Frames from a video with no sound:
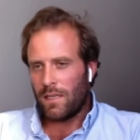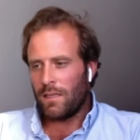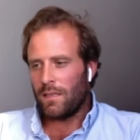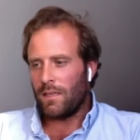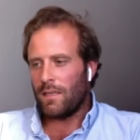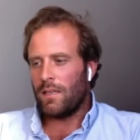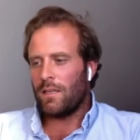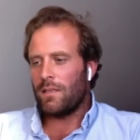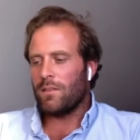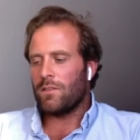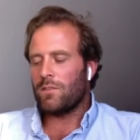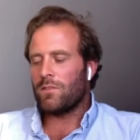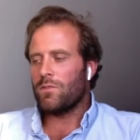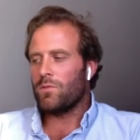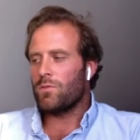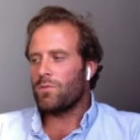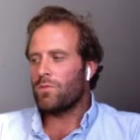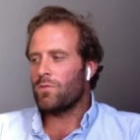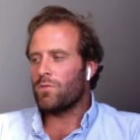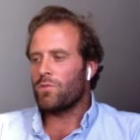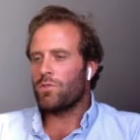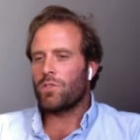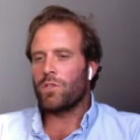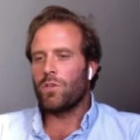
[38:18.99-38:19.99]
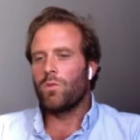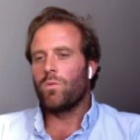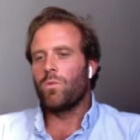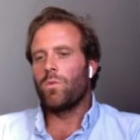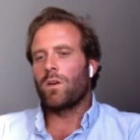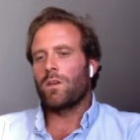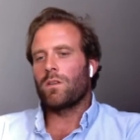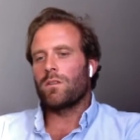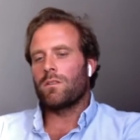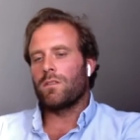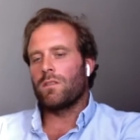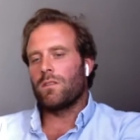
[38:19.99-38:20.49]
and to show
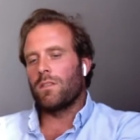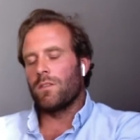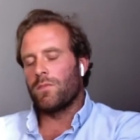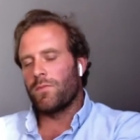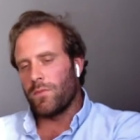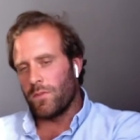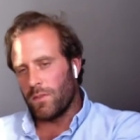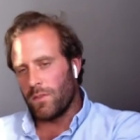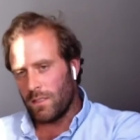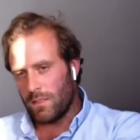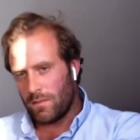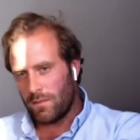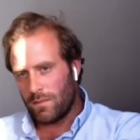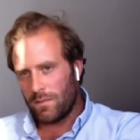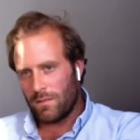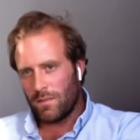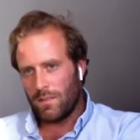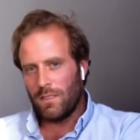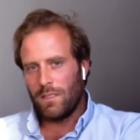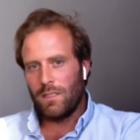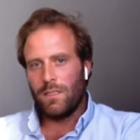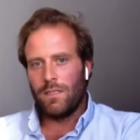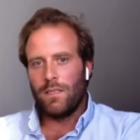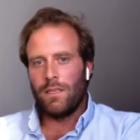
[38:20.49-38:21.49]
what is the difference.